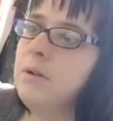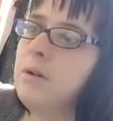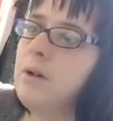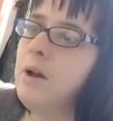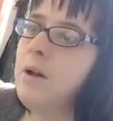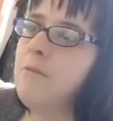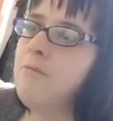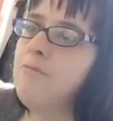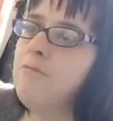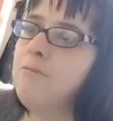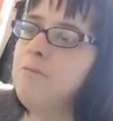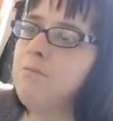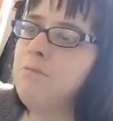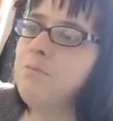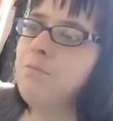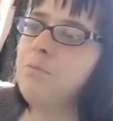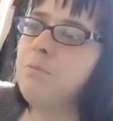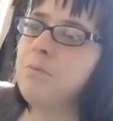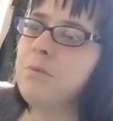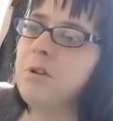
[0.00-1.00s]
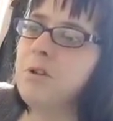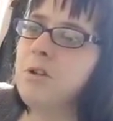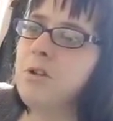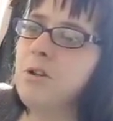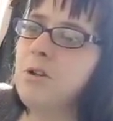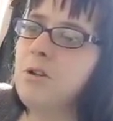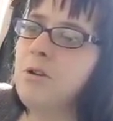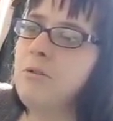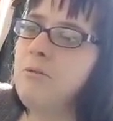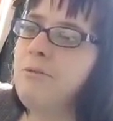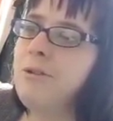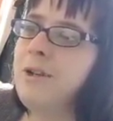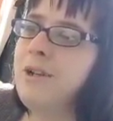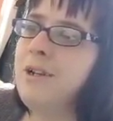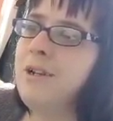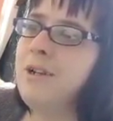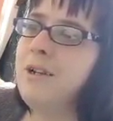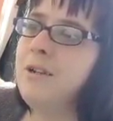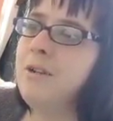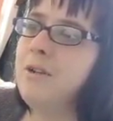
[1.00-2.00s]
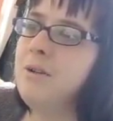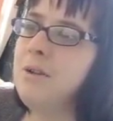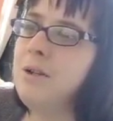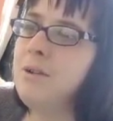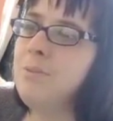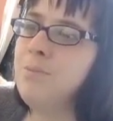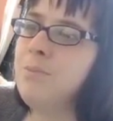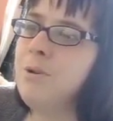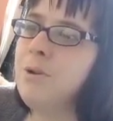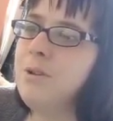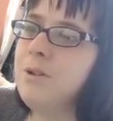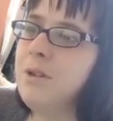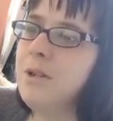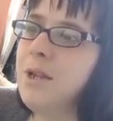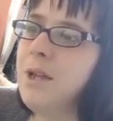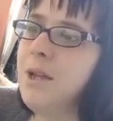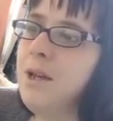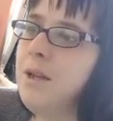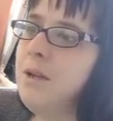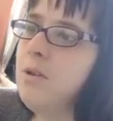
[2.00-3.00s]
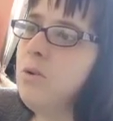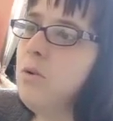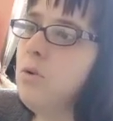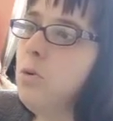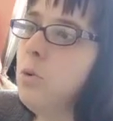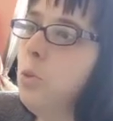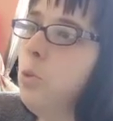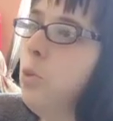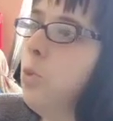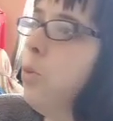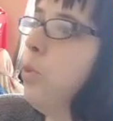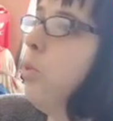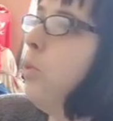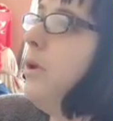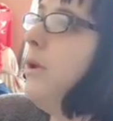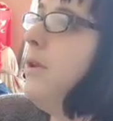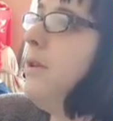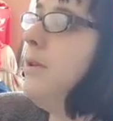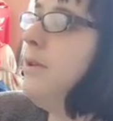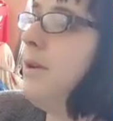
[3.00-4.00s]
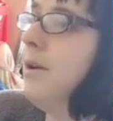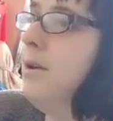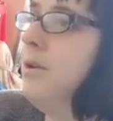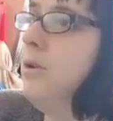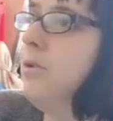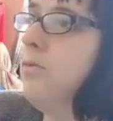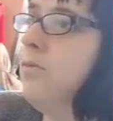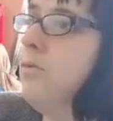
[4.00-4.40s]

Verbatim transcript: Um, should I really do this boss again? Oh, there's a dungeon